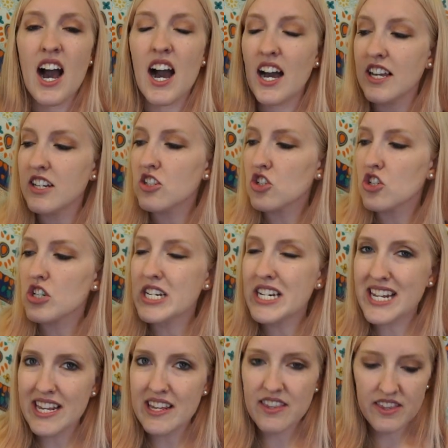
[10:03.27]

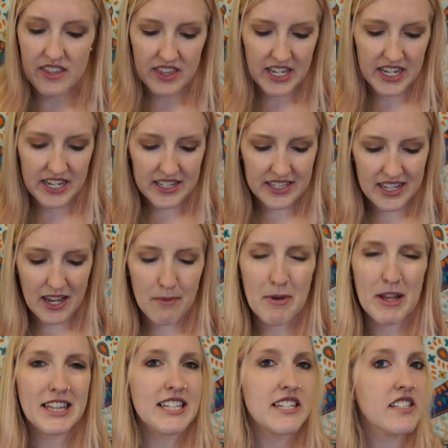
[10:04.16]
Underneath these, I'm
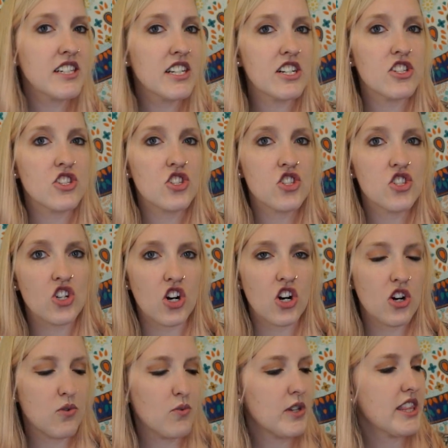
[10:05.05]
at least gonna
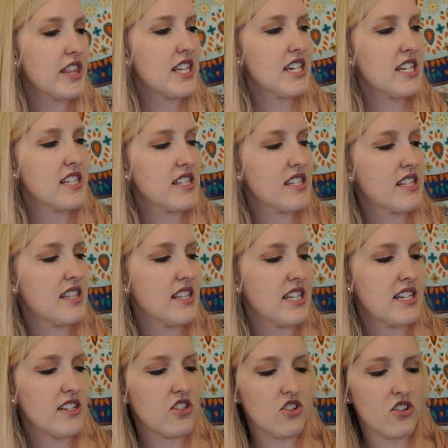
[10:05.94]
start with this.
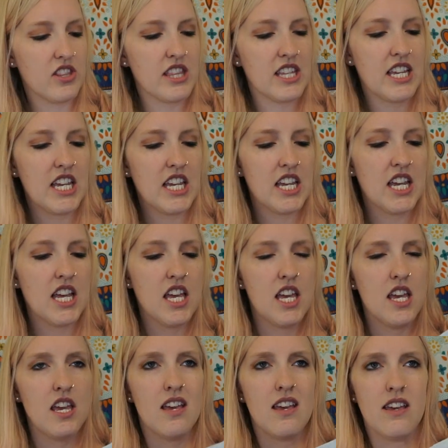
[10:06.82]
These are the,
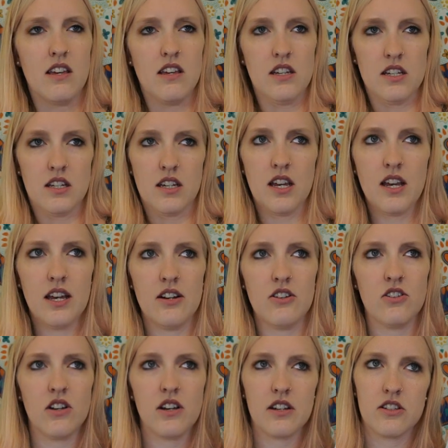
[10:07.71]
I
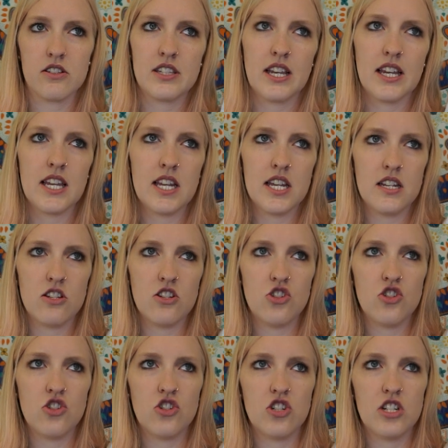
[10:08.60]
don't know how you say it,
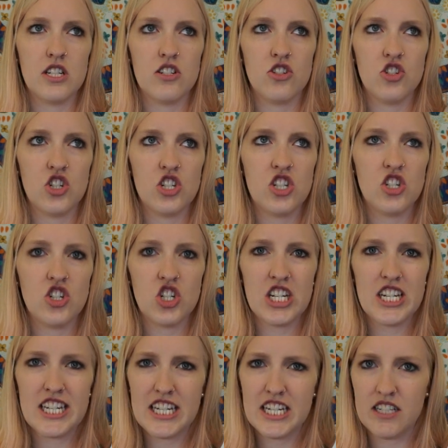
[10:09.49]

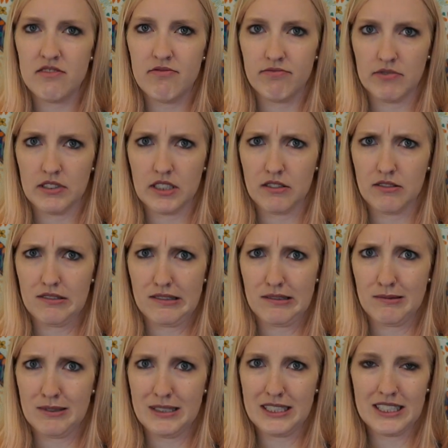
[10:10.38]
Injinji, or
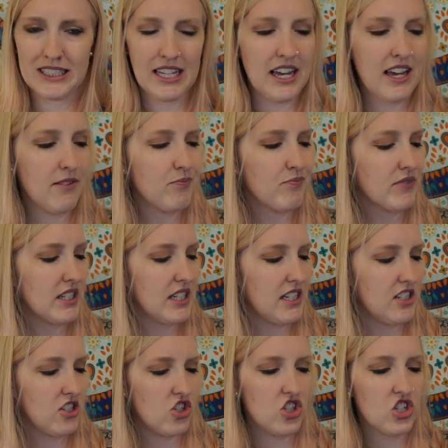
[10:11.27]
something like that.
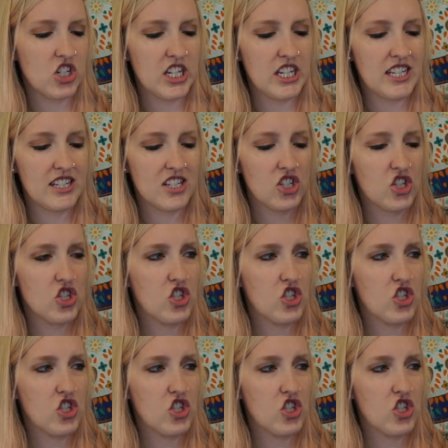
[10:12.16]
Injinji